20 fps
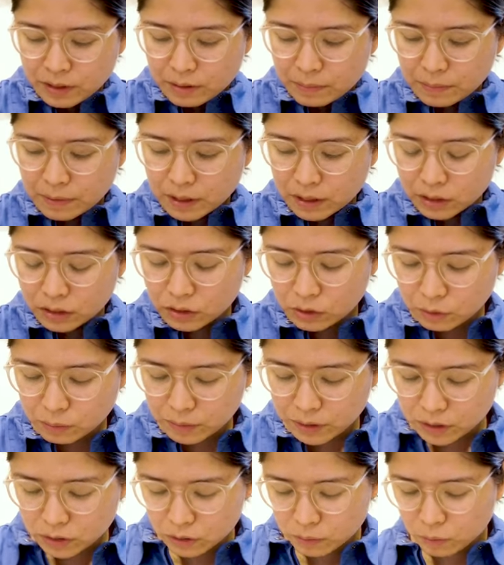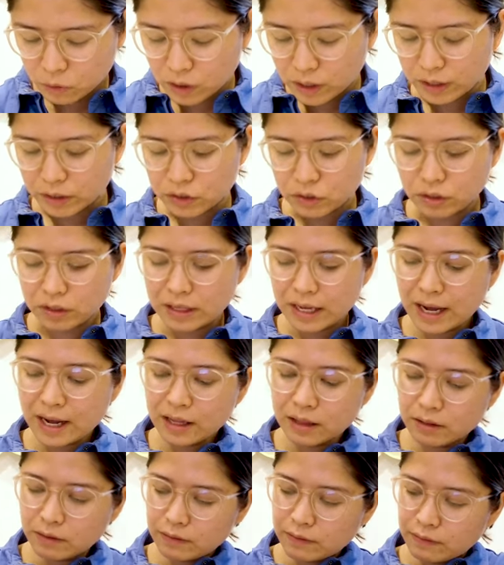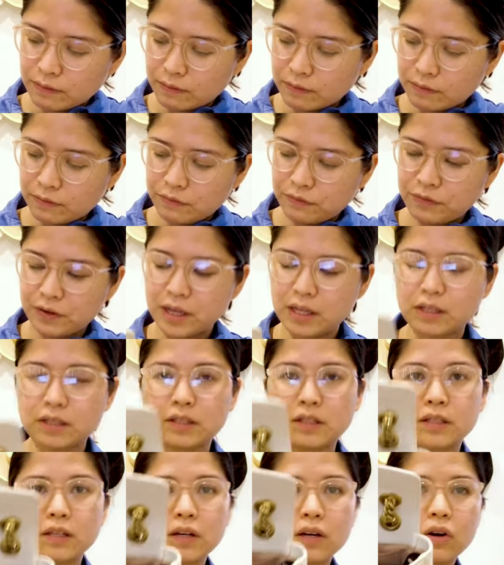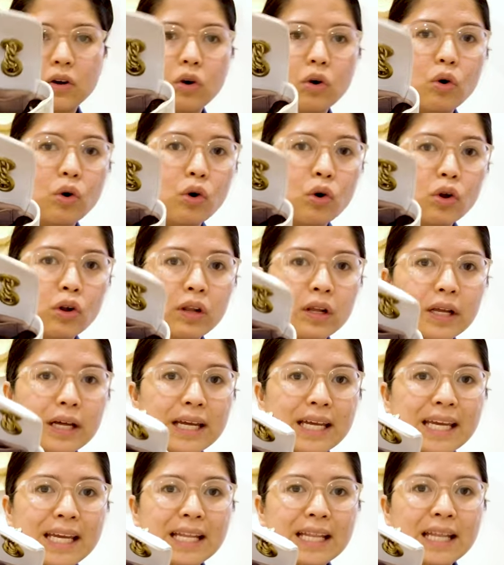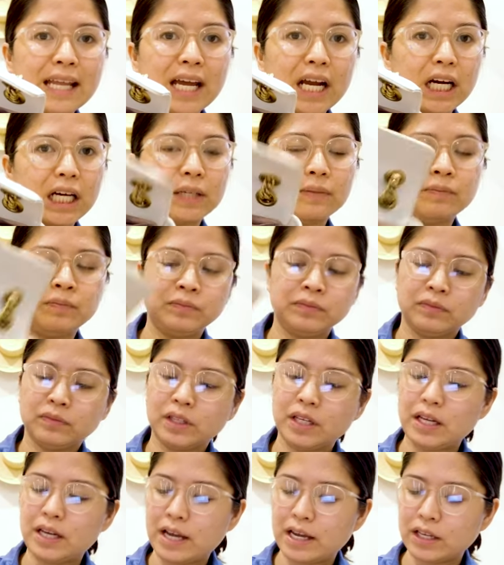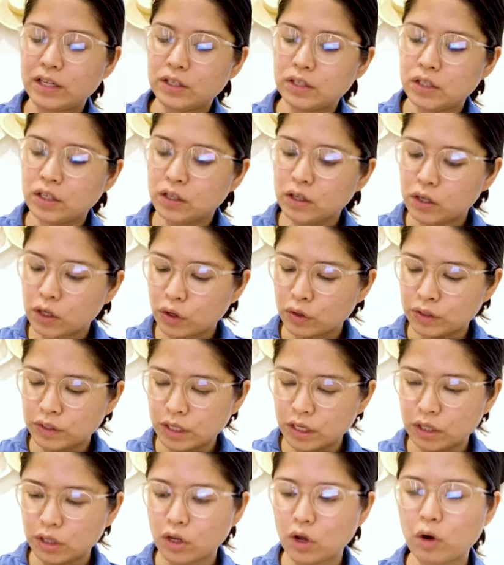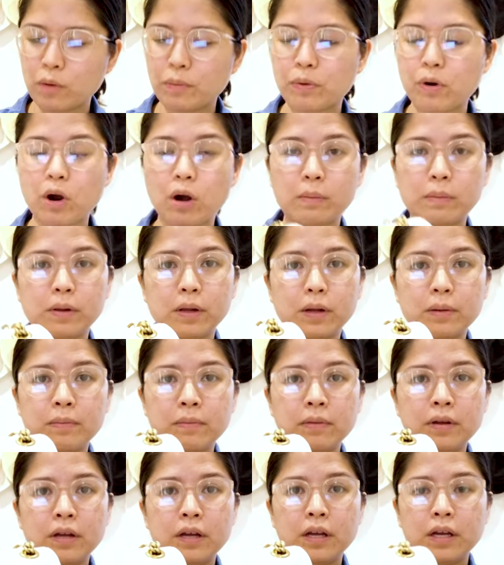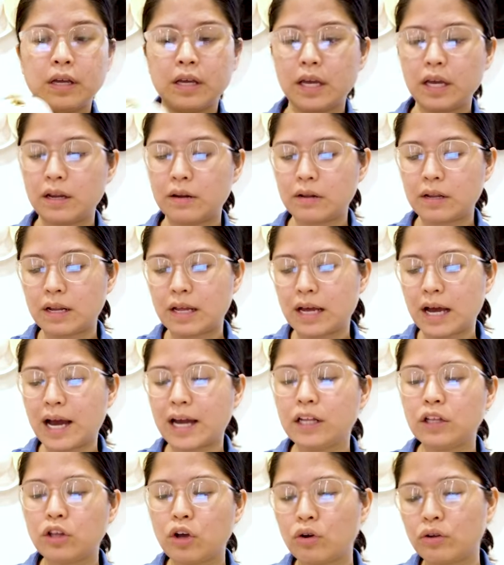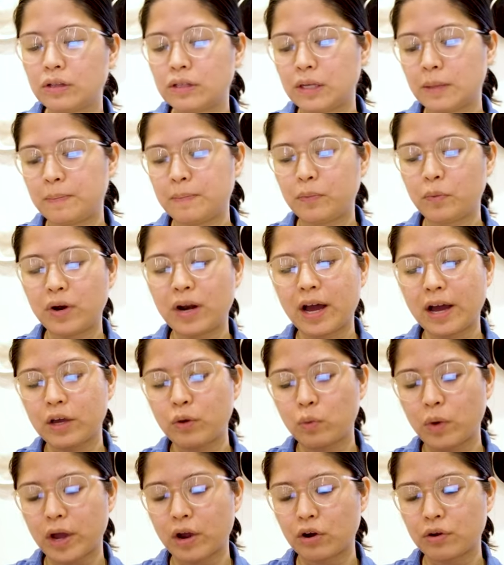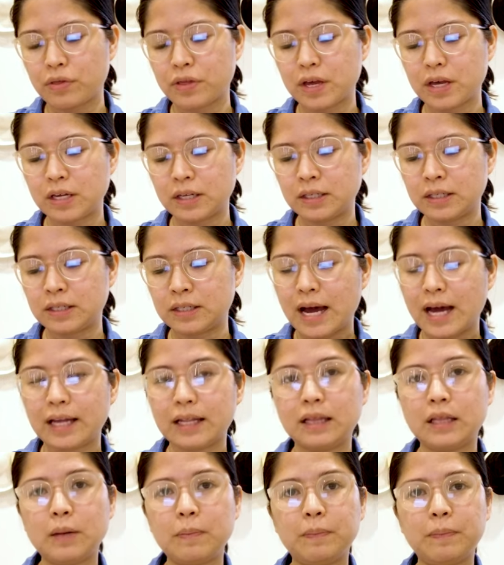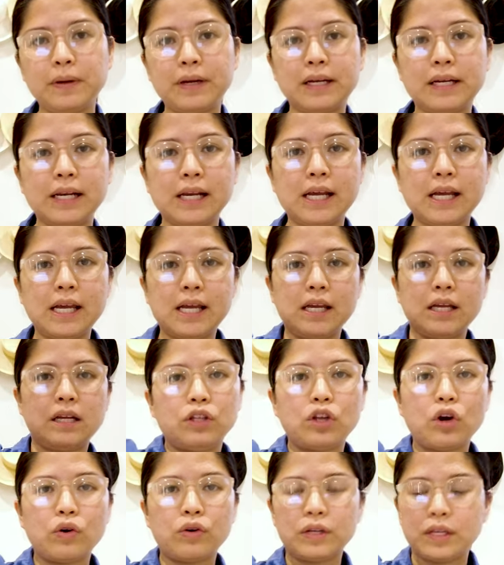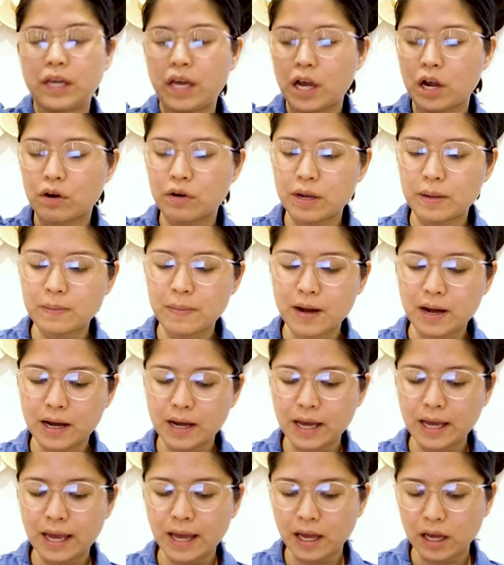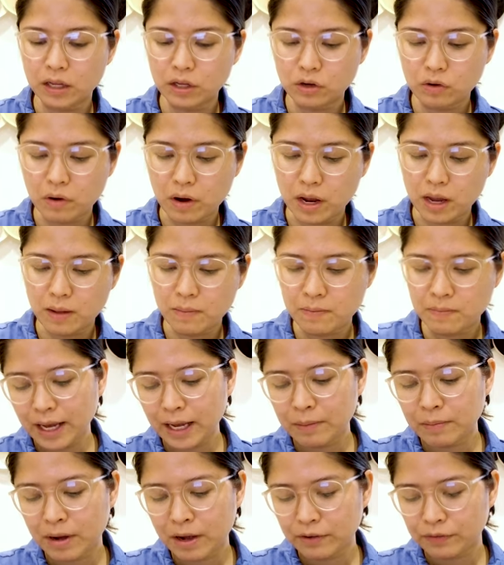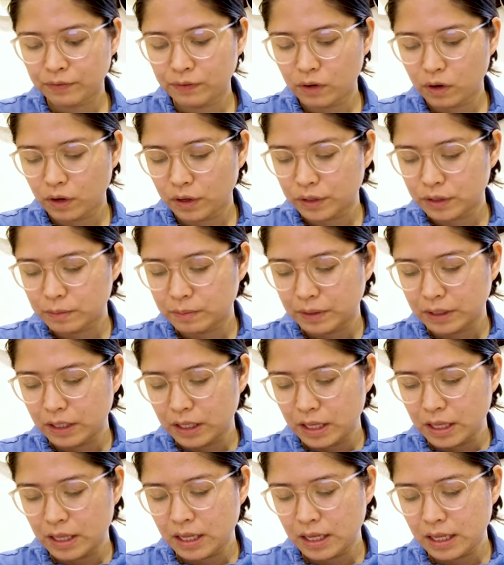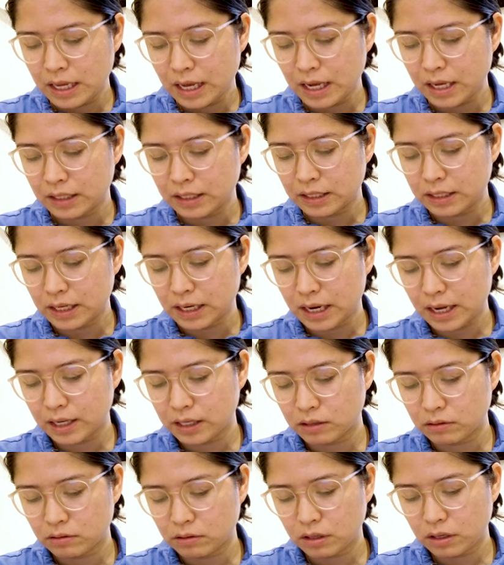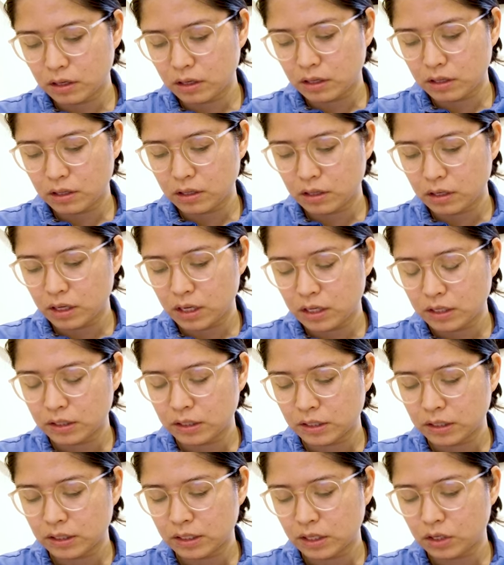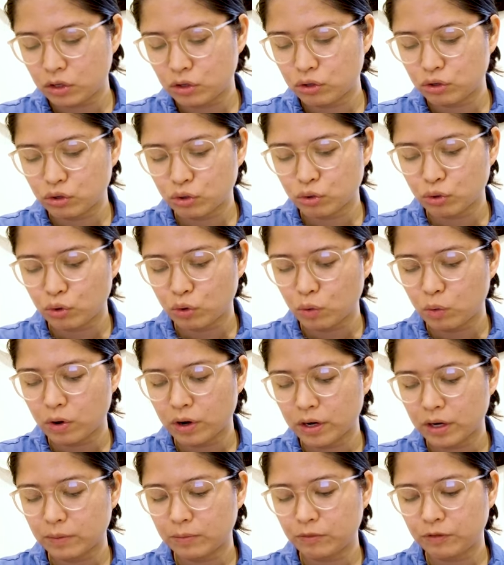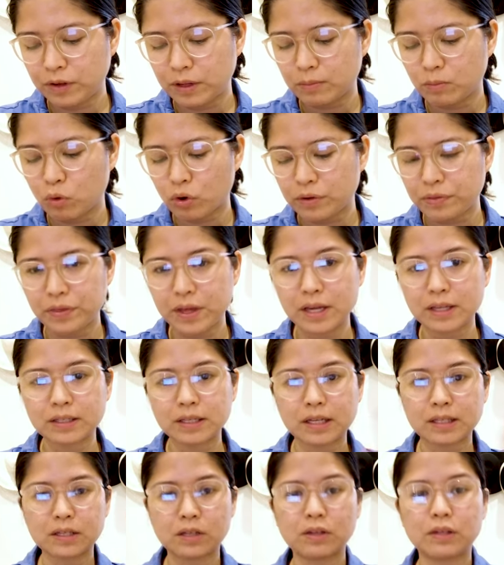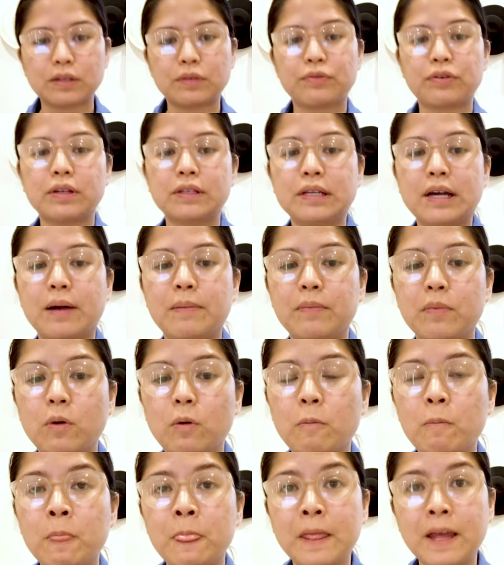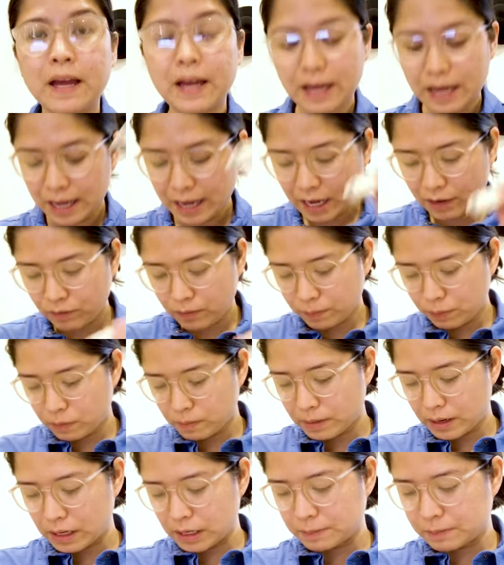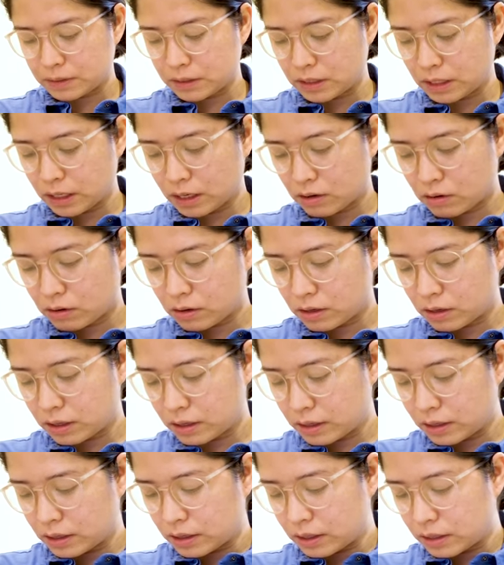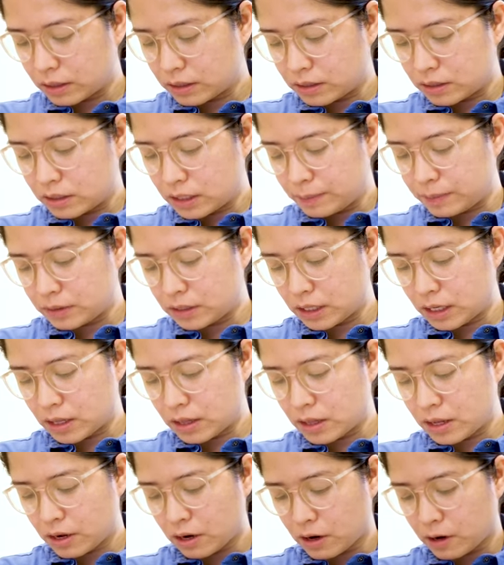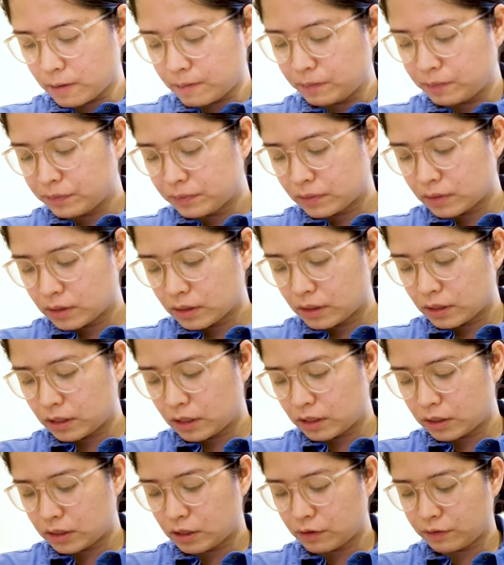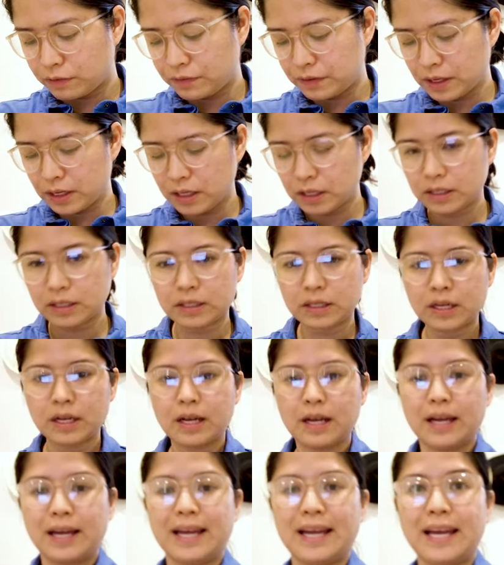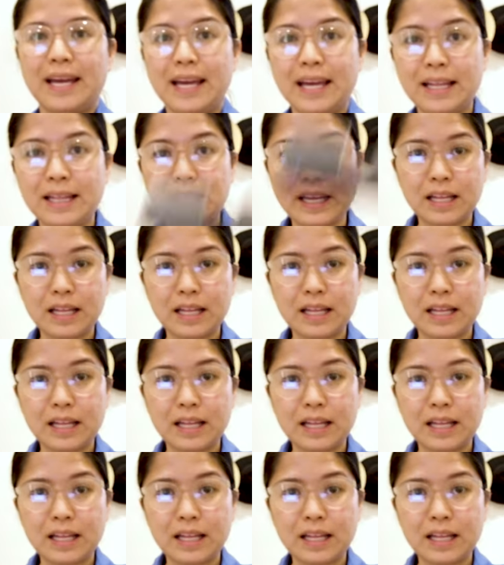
but you'll be surprised. So that fits all in there, and I can still close it, no problem. And I don't tip, when I wear this, I typically don't carry my hand cream and my floss, but in the case that I, in the instance that you do want to fit more things in, so this, for example, I haven't put my lipstick on, lipstick in there. It still fits. And